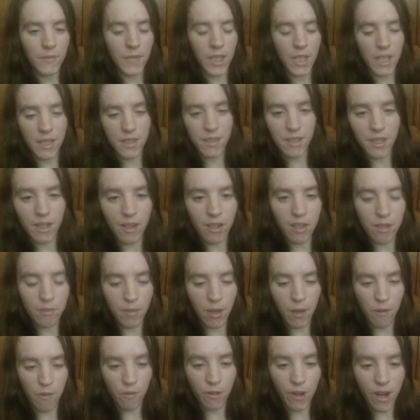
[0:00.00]
He is here as
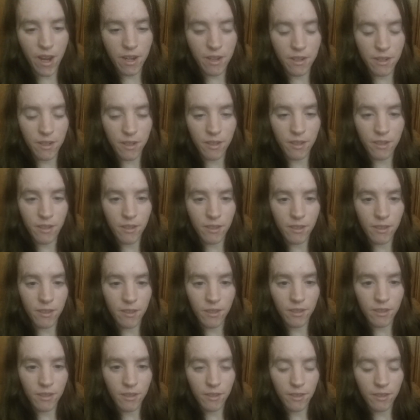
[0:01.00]
my friend,
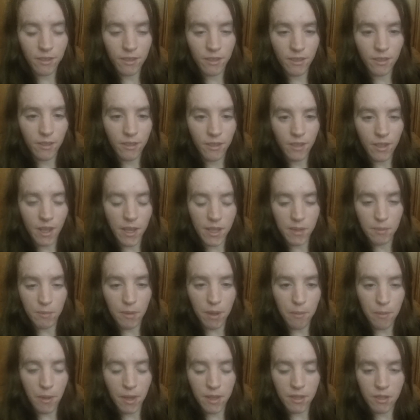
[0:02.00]
as
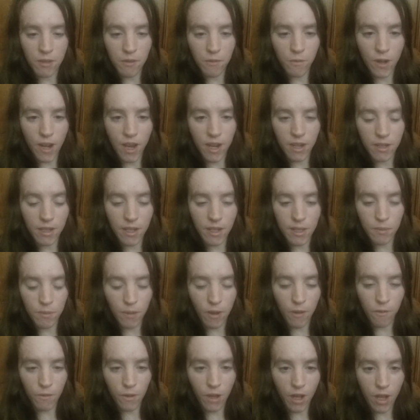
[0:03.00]
my best friend, as
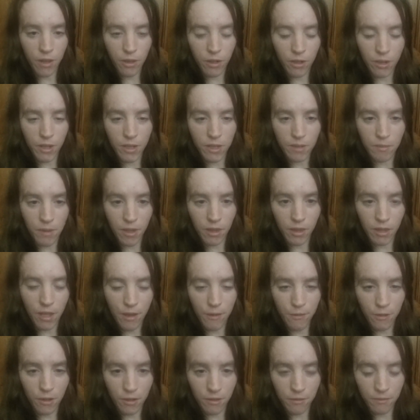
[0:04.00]
my father, as my
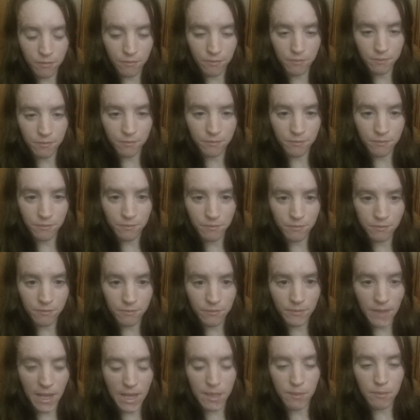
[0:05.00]
lover,
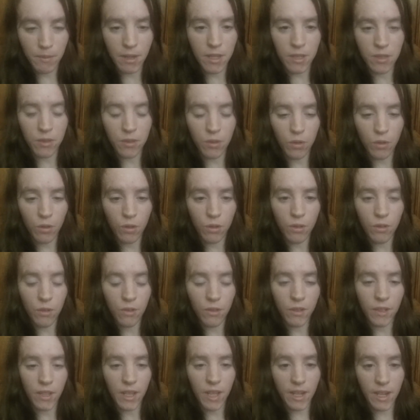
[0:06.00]
as my soul,
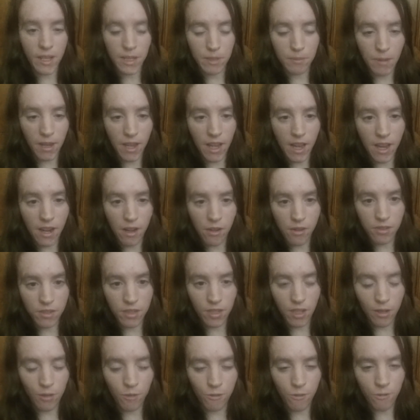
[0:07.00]
and as my higher
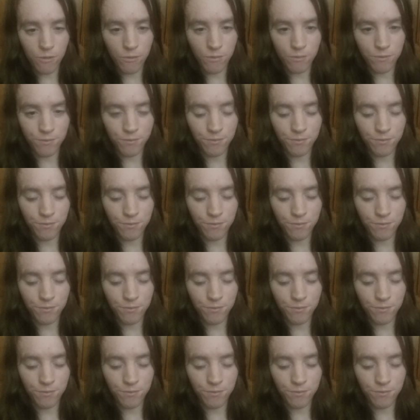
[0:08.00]
self.